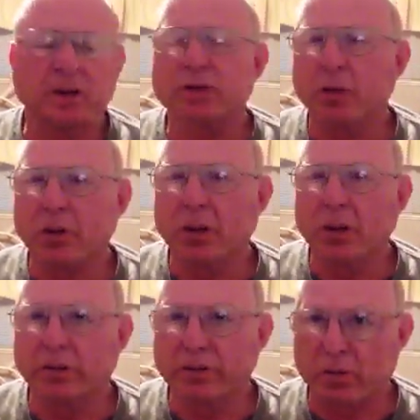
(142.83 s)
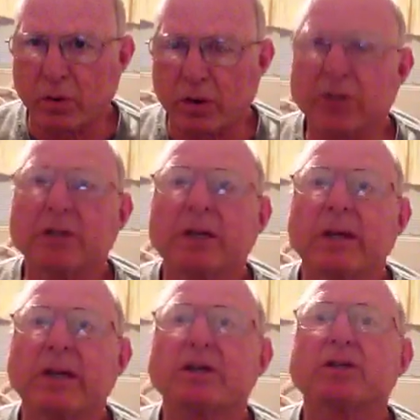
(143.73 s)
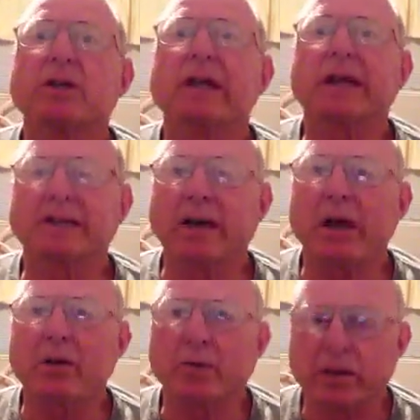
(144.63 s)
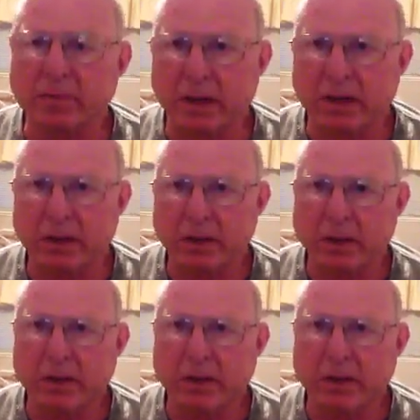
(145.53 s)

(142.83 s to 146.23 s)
Sotolol, of course, is an antiarrhythmic.